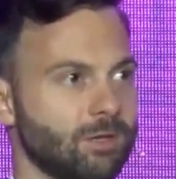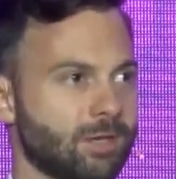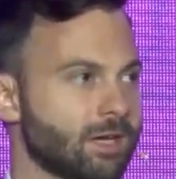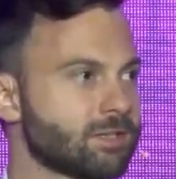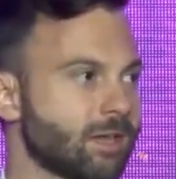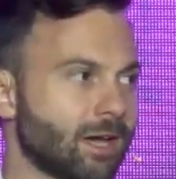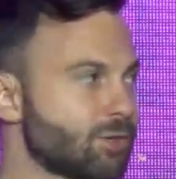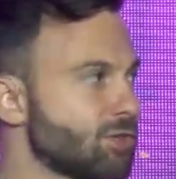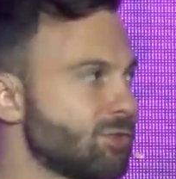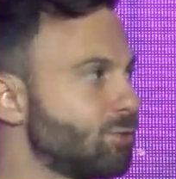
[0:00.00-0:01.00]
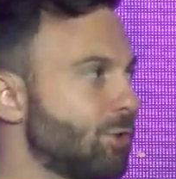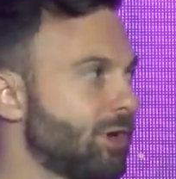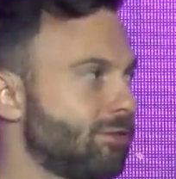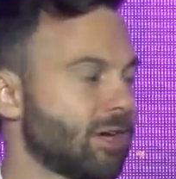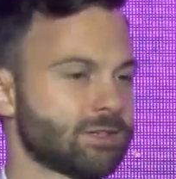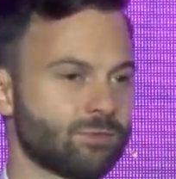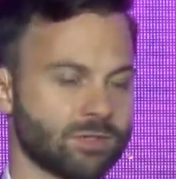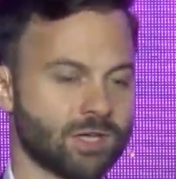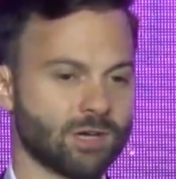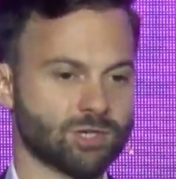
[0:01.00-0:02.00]
tech stack just to do an FX
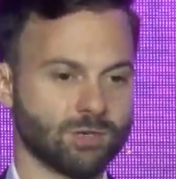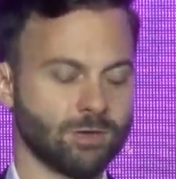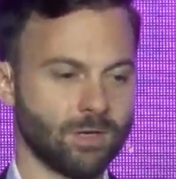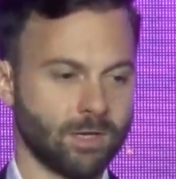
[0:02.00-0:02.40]
transaction.